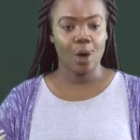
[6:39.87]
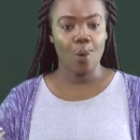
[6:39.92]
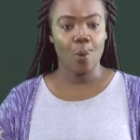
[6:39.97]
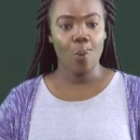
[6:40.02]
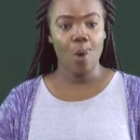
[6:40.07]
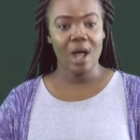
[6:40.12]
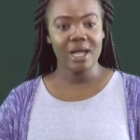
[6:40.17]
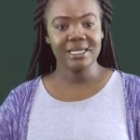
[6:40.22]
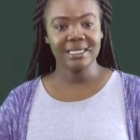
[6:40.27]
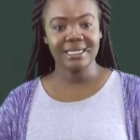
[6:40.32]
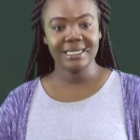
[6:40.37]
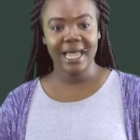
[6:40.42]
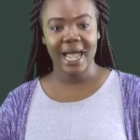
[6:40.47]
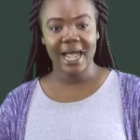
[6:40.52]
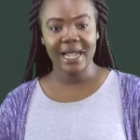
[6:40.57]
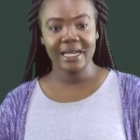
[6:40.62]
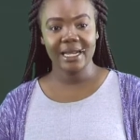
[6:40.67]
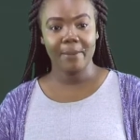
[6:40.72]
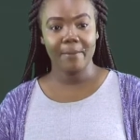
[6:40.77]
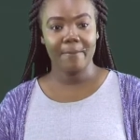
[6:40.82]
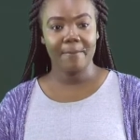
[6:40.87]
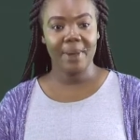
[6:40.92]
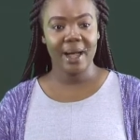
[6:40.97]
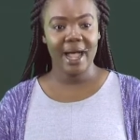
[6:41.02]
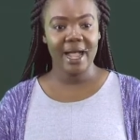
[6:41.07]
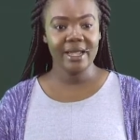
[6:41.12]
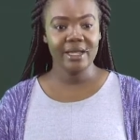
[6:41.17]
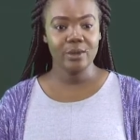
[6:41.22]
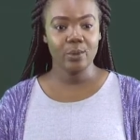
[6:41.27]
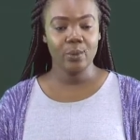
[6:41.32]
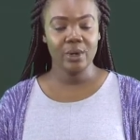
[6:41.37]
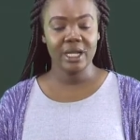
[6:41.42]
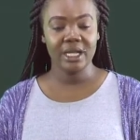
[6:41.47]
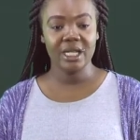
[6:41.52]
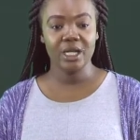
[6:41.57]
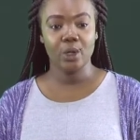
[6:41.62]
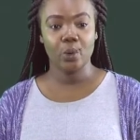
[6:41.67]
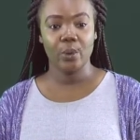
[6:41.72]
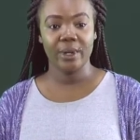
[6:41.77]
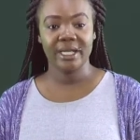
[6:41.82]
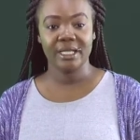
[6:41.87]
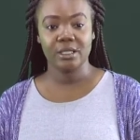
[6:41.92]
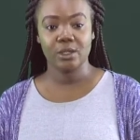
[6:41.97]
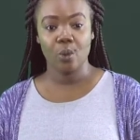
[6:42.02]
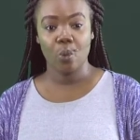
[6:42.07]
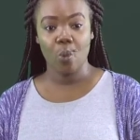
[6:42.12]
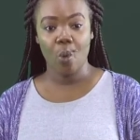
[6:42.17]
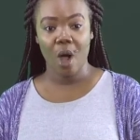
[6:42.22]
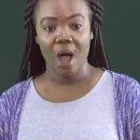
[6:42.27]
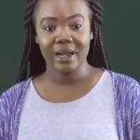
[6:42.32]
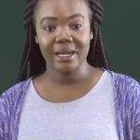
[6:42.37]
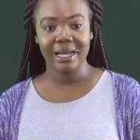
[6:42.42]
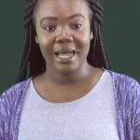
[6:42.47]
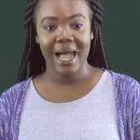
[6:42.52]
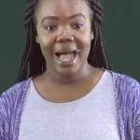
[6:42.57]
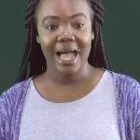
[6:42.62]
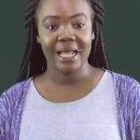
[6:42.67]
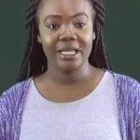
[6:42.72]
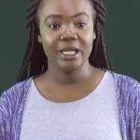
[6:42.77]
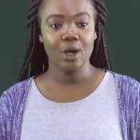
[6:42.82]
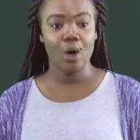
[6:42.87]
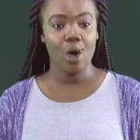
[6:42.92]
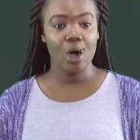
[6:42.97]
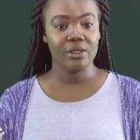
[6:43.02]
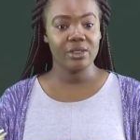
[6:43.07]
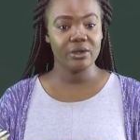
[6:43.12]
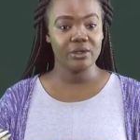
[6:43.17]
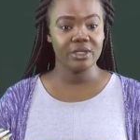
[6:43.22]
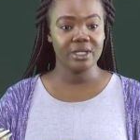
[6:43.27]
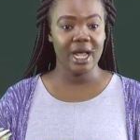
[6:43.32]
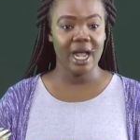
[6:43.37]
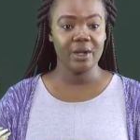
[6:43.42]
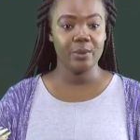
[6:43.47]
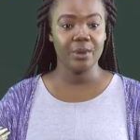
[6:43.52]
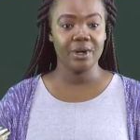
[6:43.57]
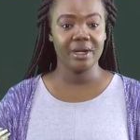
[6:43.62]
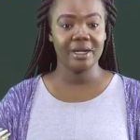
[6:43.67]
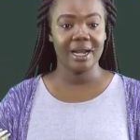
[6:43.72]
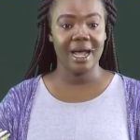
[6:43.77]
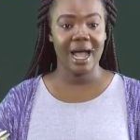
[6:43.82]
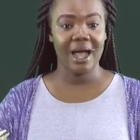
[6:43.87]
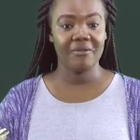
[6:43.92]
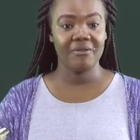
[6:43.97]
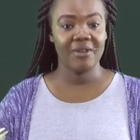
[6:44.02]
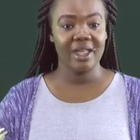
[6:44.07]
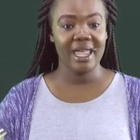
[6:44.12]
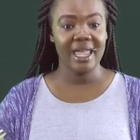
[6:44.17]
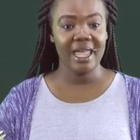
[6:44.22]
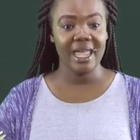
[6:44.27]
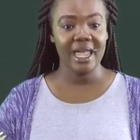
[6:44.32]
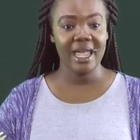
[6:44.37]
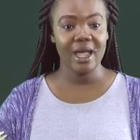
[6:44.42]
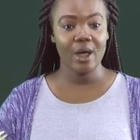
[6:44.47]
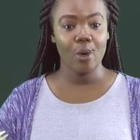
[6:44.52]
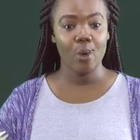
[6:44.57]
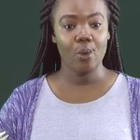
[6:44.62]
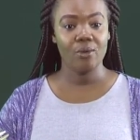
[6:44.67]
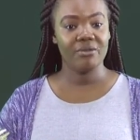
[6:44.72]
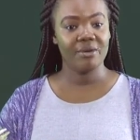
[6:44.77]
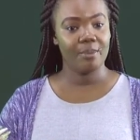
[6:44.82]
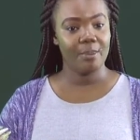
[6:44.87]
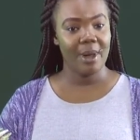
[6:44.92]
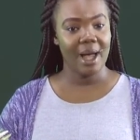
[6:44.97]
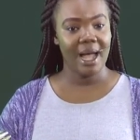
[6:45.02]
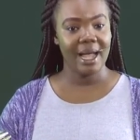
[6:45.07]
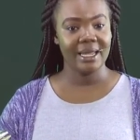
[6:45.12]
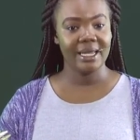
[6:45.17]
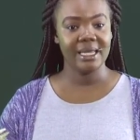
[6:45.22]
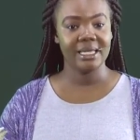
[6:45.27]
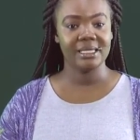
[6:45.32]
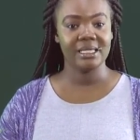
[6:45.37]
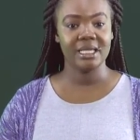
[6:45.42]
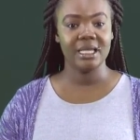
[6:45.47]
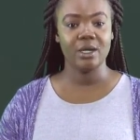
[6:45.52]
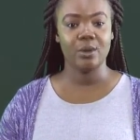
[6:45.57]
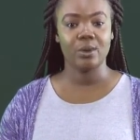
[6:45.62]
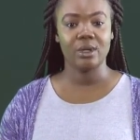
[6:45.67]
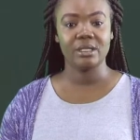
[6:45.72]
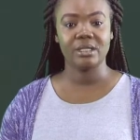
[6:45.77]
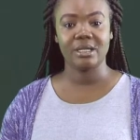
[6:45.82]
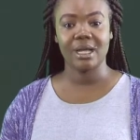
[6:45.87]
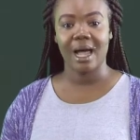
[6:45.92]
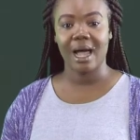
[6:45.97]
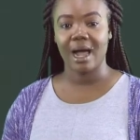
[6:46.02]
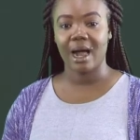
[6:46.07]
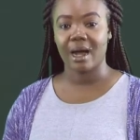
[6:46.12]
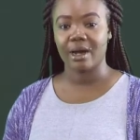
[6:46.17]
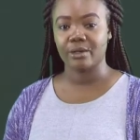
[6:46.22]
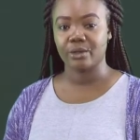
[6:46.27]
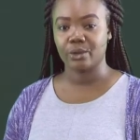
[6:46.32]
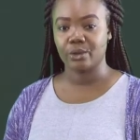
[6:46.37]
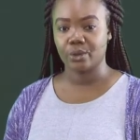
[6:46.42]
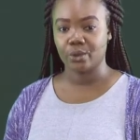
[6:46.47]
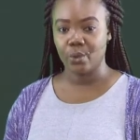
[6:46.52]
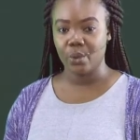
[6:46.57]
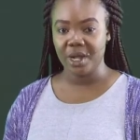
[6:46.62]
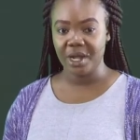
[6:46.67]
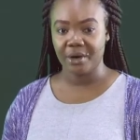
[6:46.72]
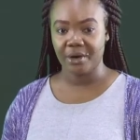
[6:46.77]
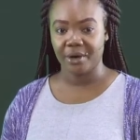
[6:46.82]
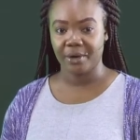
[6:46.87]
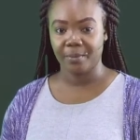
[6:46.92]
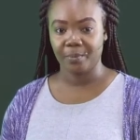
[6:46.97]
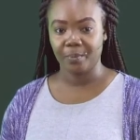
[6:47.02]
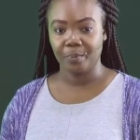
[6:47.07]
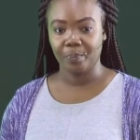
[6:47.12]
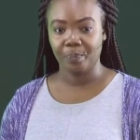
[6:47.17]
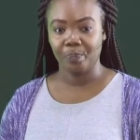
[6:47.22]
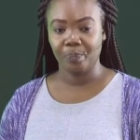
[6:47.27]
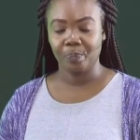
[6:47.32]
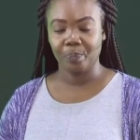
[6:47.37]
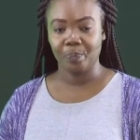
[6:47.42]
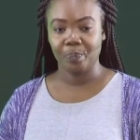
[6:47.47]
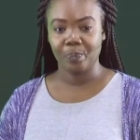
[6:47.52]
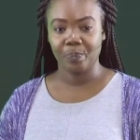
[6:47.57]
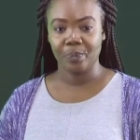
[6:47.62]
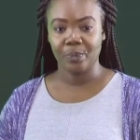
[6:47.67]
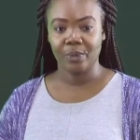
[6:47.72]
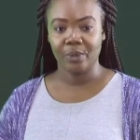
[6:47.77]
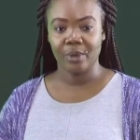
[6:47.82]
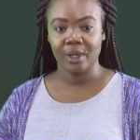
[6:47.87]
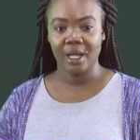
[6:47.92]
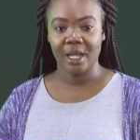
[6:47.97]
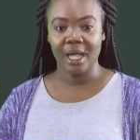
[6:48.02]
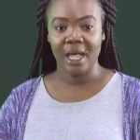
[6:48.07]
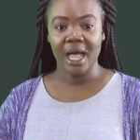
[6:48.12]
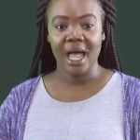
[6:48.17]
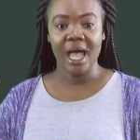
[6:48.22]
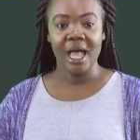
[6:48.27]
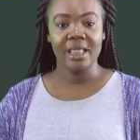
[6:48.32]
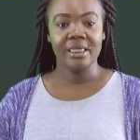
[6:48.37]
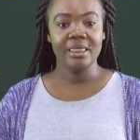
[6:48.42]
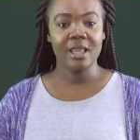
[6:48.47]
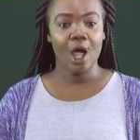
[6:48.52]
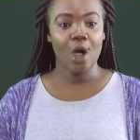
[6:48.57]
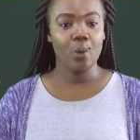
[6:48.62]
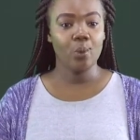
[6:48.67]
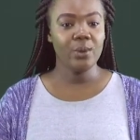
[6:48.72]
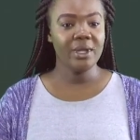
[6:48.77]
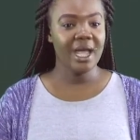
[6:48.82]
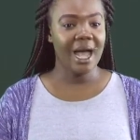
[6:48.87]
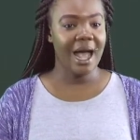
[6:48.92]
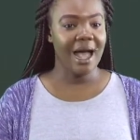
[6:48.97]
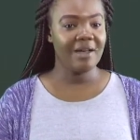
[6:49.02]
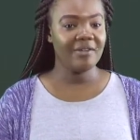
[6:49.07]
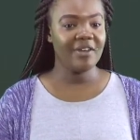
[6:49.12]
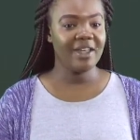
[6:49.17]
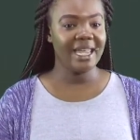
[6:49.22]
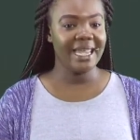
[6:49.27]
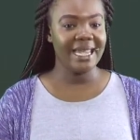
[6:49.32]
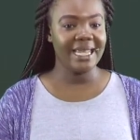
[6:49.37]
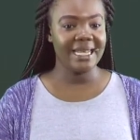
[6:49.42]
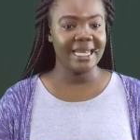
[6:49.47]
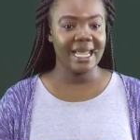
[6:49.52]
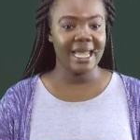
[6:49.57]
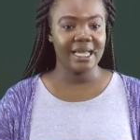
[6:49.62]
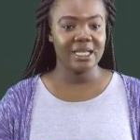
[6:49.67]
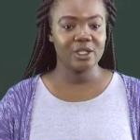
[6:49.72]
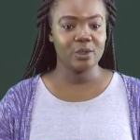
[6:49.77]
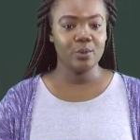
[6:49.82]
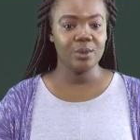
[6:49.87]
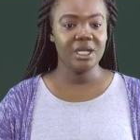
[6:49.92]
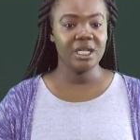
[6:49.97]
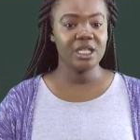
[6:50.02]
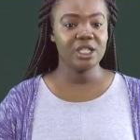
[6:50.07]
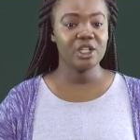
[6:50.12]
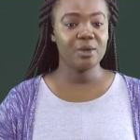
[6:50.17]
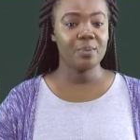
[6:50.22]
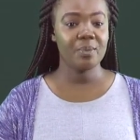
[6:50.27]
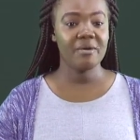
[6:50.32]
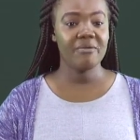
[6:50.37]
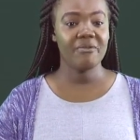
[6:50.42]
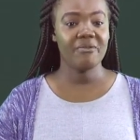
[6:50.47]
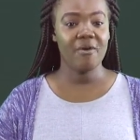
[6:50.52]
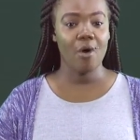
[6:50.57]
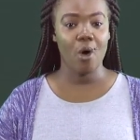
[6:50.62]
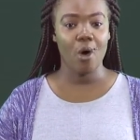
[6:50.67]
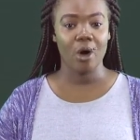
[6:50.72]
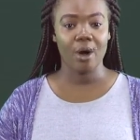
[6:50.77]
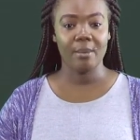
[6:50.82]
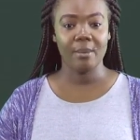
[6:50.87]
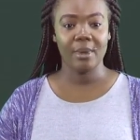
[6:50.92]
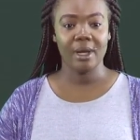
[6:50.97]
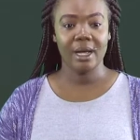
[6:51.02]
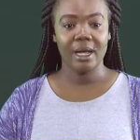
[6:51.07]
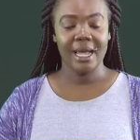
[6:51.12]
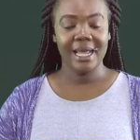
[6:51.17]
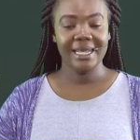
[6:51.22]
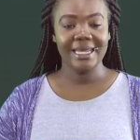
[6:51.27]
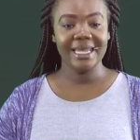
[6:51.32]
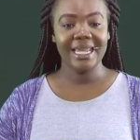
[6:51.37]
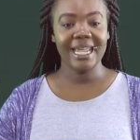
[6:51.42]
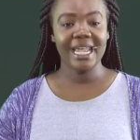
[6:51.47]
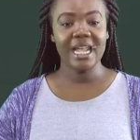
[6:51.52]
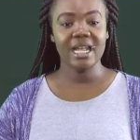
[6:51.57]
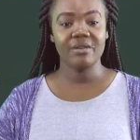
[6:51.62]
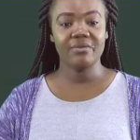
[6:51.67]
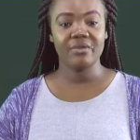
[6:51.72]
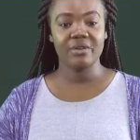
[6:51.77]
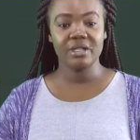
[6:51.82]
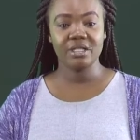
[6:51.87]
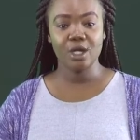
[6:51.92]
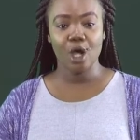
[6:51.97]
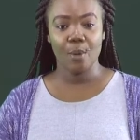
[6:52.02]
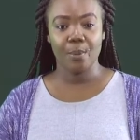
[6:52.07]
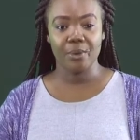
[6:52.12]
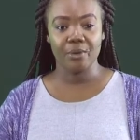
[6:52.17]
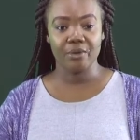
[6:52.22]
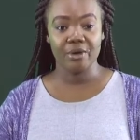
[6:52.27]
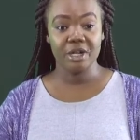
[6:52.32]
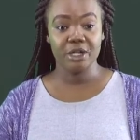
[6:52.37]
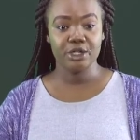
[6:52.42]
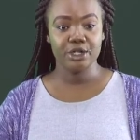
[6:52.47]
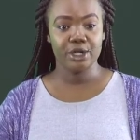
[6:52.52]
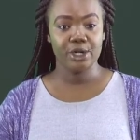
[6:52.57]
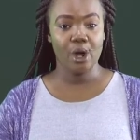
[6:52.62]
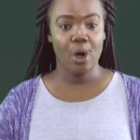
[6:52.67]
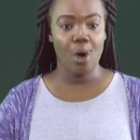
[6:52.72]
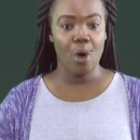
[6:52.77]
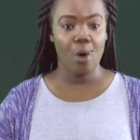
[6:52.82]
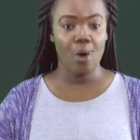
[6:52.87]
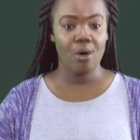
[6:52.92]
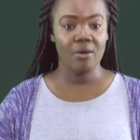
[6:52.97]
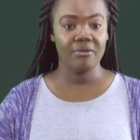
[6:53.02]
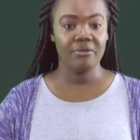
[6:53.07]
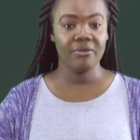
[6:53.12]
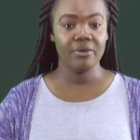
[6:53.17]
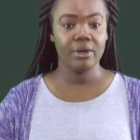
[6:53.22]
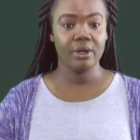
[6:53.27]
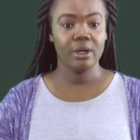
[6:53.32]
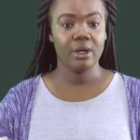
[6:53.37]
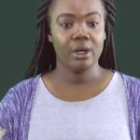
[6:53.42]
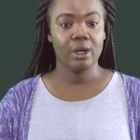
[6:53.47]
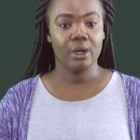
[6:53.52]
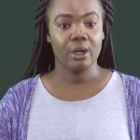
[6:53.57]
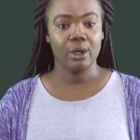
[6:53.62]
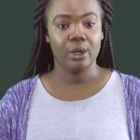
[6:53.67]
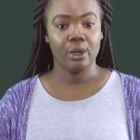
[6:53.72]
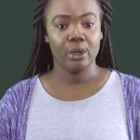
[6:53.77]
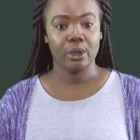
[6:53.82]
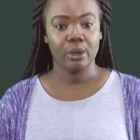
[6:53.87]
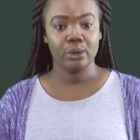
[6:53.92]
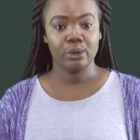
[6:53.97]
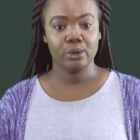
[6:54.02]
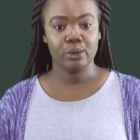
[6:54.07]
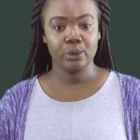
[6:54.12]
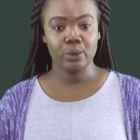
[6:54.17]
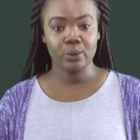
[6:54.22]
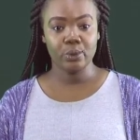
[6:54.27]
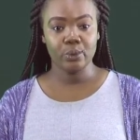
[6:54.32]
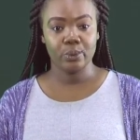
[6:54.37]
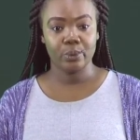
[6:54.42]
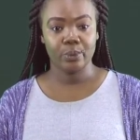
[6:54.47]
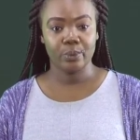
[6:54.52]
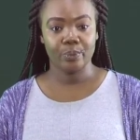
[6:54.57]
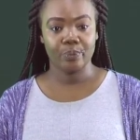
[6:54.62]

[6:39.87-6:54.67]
One side, pi will equate to 1, and the other side we're going to have a over pi is equal to r squared. Now we have an index. We need to perform the inverse operation of 2.